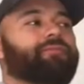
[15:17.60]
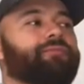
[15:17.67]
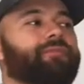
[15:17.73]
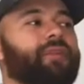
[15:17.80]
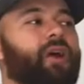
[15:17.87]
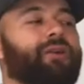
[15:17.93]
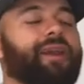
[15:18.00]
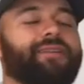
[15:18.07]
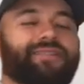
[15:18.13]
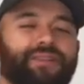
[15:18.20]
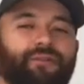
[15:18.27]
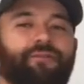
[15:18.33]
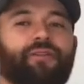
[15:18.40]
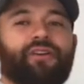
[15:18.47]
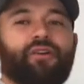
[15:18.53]
Okay, so
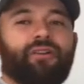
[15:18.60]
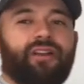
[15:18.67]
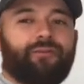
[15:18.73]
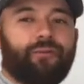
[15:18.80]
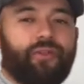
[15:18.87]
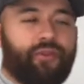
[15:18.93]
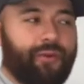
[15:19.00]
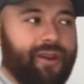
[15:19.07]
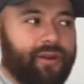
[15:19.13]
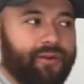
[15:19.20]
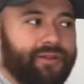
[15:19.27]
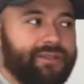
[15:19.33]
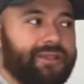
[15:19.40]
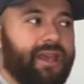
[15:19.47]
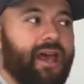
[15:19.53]
for you level
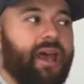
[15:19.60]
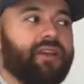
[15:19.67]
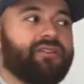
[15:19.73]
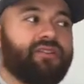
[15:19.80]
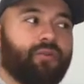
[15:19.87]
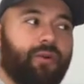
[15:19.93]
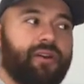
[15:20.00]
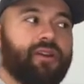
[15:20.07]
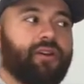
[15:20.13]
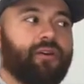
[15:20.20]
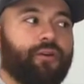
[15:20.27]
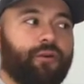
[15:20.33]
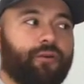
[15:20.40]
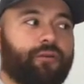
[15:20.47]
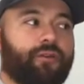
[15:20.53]
3ers, I do want to go
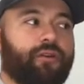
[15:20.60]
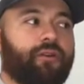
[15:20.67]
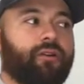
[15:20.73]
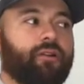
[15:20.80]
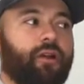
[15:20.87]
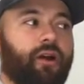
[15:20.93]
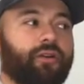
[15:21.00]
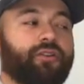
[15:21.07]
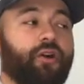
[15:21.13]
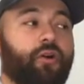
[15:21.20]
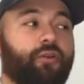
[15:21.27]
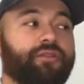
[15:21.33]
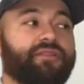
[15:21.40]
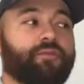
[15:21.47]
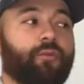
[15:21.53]
over long
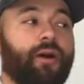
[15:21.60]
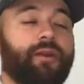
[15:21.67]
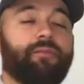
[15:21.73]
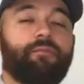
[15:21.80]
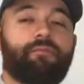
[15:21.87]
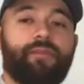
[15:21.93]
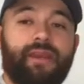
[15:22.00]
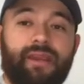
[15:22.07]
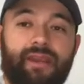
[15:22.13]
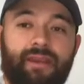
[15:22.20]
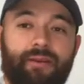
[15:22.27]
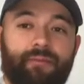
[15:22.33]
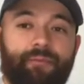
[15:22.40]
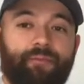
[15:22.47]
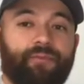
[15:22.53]
tones 1B.
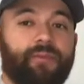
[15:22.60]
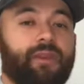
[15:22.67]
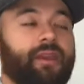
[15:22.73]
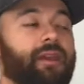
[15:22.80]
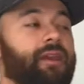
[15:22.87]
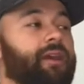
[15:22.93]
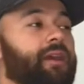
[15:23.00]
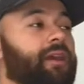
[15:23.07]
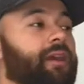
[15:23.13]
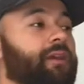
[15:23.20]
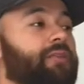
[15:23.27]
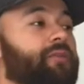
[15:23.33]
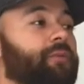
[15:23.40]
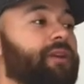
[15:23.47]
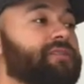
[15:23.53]
And
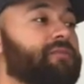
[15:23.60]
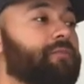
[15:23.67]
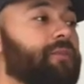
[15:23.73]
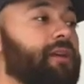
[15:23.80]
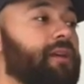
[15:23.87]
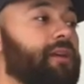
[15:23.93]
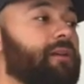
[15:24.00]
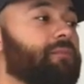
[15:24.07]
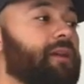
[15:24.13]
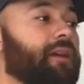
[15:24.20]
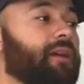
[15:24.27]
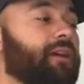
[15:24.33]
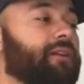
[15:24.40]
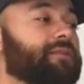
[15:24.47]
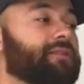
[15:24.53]
the reason being
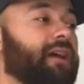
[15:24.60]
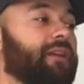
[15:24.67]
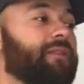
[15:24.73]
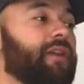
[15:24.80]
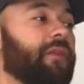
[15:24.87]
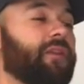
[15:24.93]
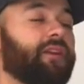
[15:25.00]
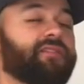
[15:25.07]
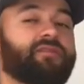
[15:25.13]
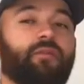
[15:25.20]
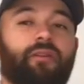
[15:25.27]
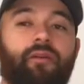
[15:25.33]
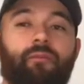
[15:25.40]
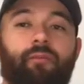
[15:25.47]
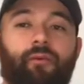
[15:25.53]
because I think that it's really
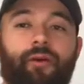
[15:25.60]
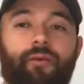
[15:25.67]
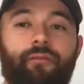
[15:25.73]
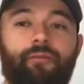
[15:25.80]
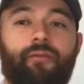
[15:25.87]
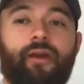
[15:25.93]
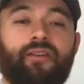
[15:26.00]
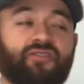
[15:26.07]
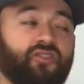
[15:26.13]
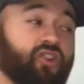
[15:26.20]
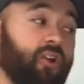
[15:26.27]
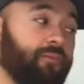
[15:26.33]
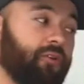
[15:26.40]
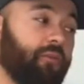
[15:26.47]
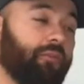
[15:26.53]
important as a
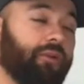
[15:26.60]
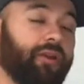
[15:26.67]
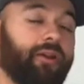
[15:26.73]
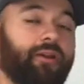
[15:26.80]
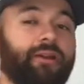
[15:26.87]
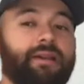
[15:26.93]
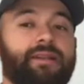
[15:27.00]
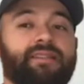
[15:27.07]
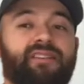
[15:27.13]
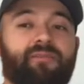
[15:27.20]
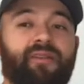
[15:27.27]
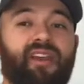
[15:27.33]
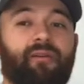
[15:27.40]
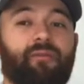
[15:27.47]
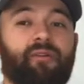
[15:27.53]
trombone player to
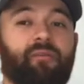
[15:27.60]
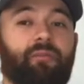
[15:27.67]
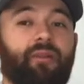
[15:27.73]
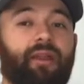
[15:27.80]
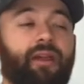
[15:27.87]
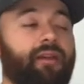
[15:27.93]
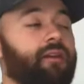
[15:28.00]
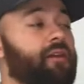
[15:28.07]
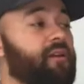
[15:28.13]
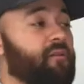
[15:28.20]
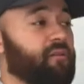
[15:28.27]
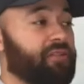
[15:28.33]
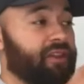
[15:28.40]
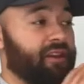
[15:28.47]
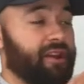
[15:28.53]
be able to play
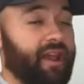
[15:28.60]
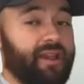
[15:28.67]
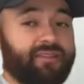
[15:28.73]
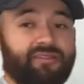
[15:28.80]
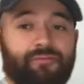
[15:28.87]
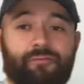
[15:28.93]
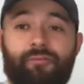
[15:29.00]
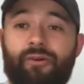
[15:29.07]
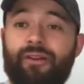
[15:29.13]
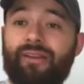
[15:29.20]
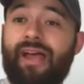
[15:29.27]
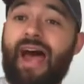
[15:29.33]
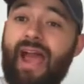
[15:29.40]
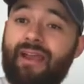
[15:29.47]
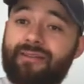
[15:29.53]
with a nice,
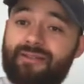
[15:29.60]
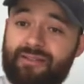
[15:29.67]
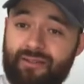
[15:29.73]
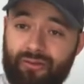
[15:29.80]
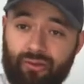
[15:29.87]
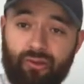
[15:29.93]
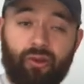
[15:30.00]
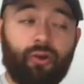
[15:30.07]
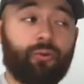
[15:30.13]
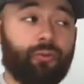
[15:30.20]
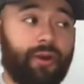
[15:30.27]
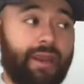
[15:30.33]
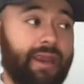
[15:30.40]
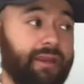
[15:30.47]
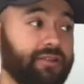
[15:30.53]
relaxed, low
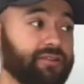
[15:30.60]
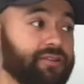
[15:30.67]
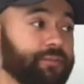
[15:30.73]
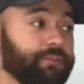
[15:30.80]
range.